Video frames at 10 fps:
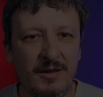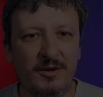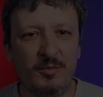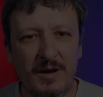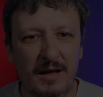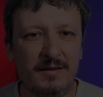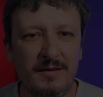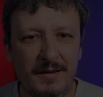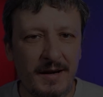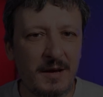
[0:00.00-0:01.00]
With
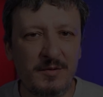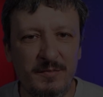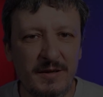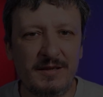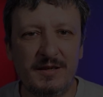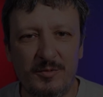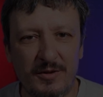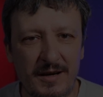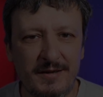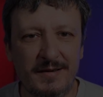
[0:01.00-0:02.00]
kubectl, the namespace is
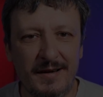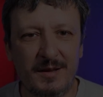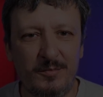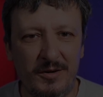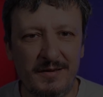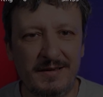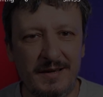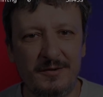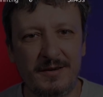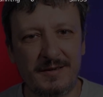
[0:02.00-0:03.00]
production, get pods,
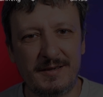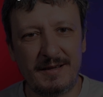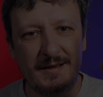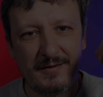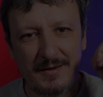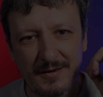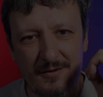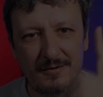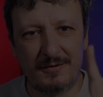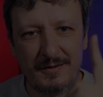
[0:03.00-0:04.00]
and you can see that there is
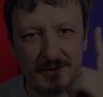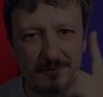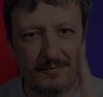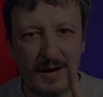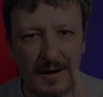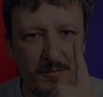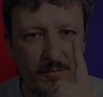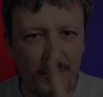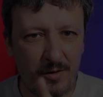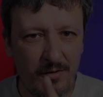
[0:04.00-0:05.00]
only one
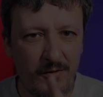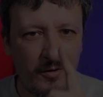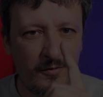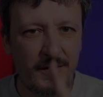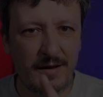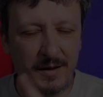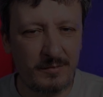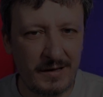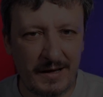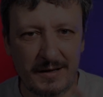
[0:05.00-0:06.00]
pod of that
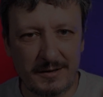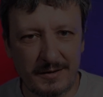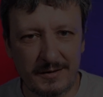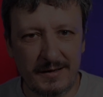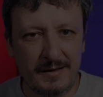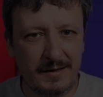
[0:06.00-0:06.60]
application.